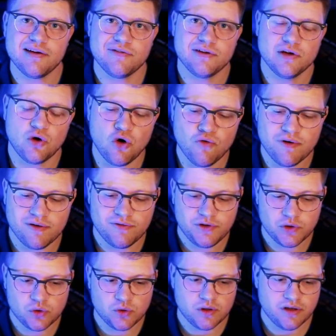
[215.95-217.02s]
have an
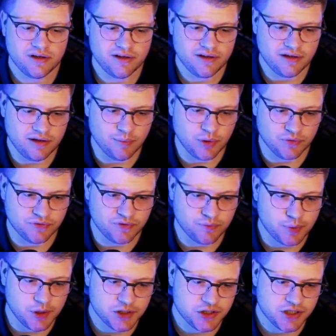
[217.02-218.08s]
overview about the
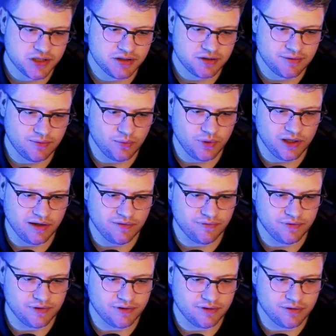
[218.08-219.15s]
project. We
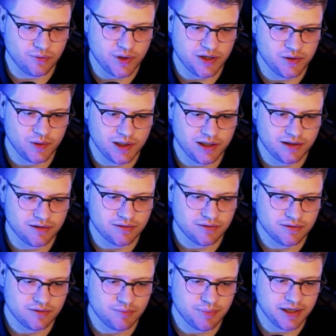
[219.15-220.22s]
have a regular
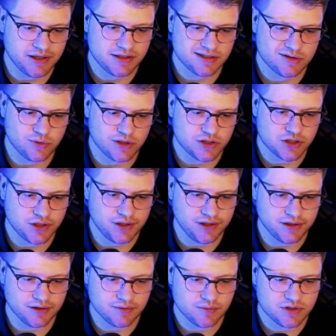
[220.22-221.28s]
package structure
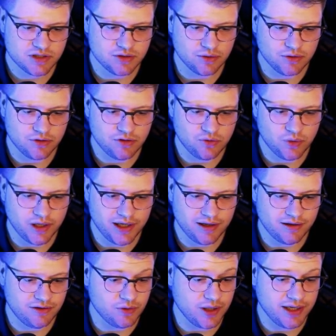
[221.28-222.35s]
here. So
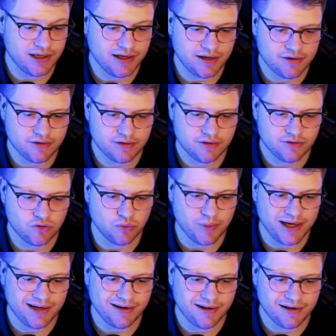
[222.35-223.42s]
UI layer,
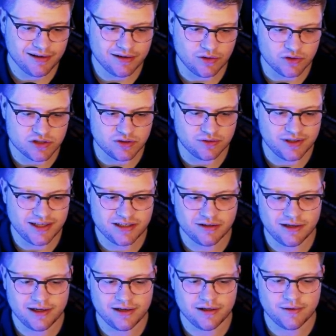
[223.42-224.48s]
domain layer, and also
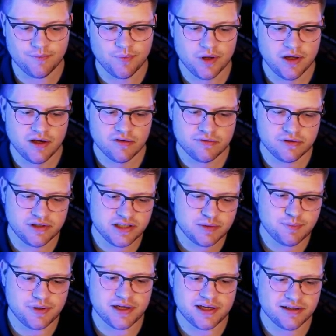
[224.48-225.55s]
data layer. For
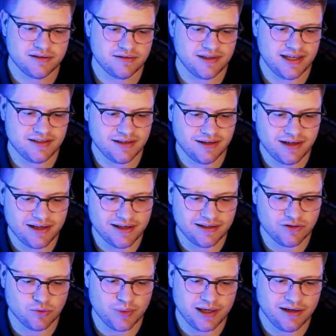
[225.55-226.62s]
this part, data layer
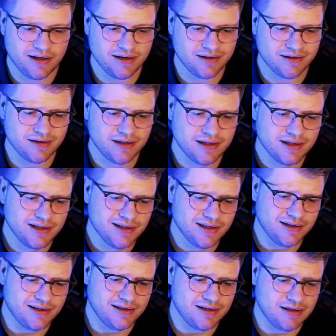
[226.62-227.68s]
and domain layer
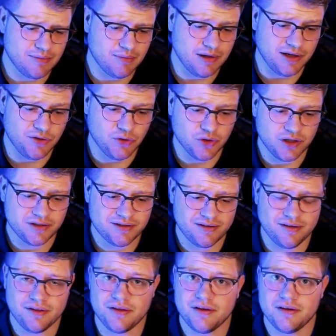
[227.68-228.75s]
are not
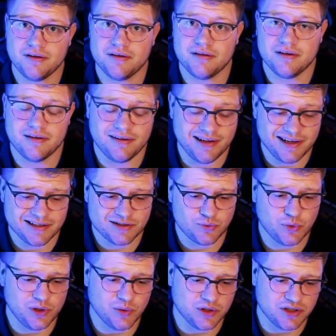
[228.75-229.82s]
the
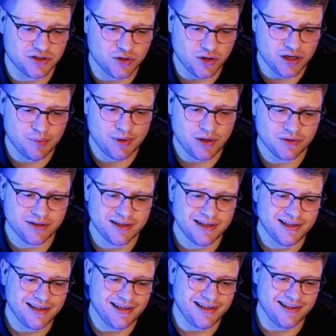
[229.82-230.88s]
layers we want to talk about.
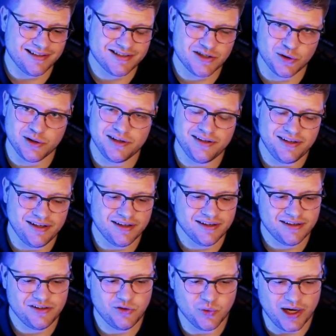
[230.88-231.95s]
It's solely the
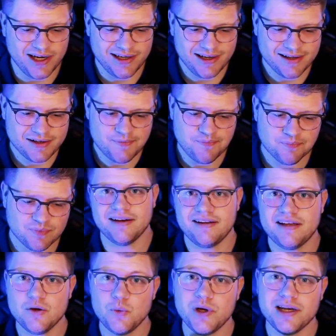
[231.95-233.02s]
UI layer. And
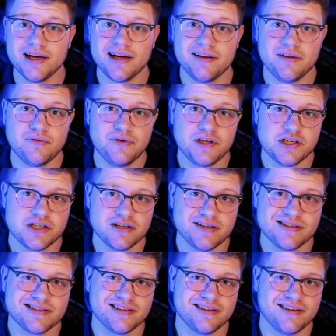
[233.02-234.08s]
here we lie the
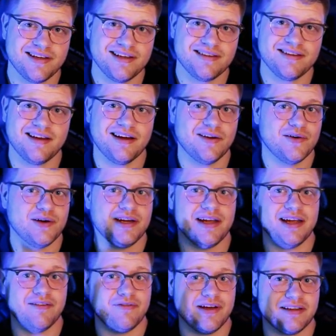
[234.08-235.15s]
features that are
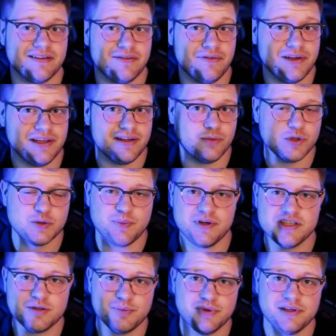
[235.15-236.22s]
effectively
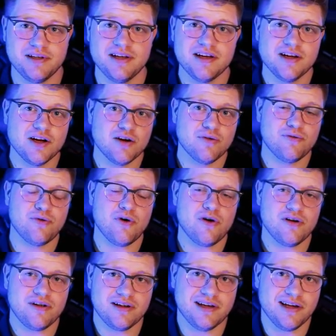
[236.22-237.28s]
responsible
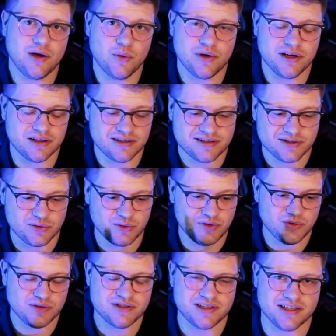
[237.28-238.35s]
for allowing us to
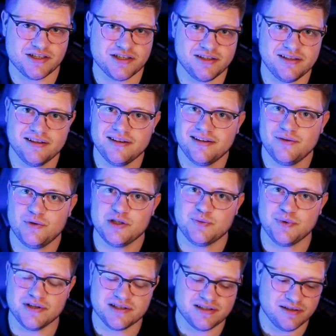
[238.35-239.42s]
use such a
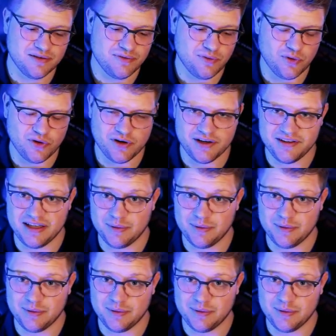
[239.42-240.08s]
responsive or